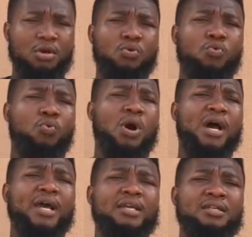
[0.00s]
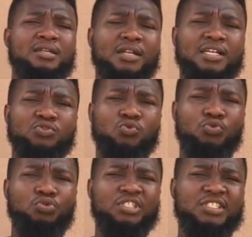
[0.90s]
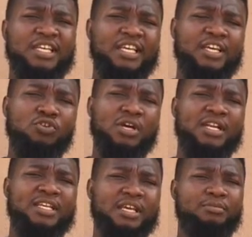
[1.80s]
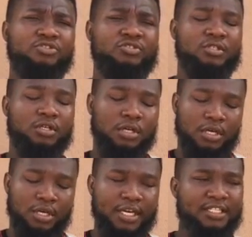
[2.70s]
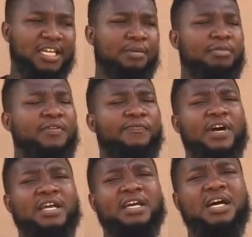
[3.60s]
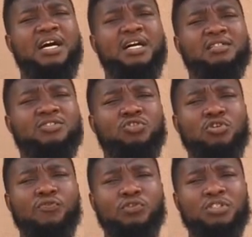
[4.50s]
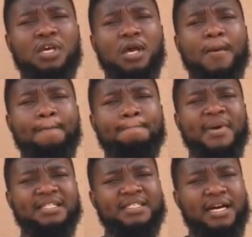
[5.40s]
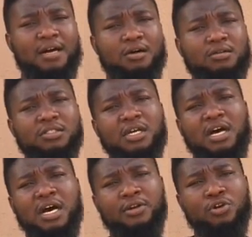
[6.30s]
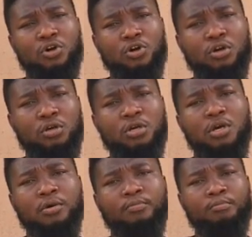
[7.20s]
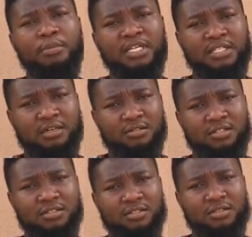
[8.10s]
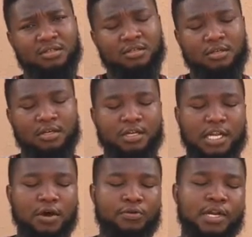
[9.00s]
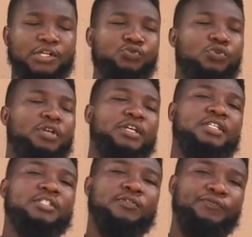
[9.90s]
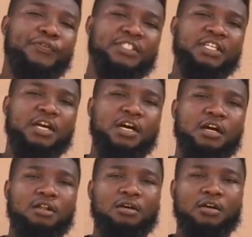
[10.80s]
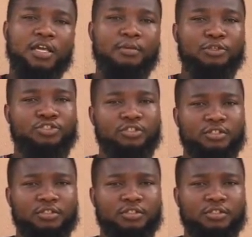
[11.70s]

Why the next one, which is inorganic chemistry, it can be defined as the study of what? Metals and non-metals. Now, the next one is your physical chemistry.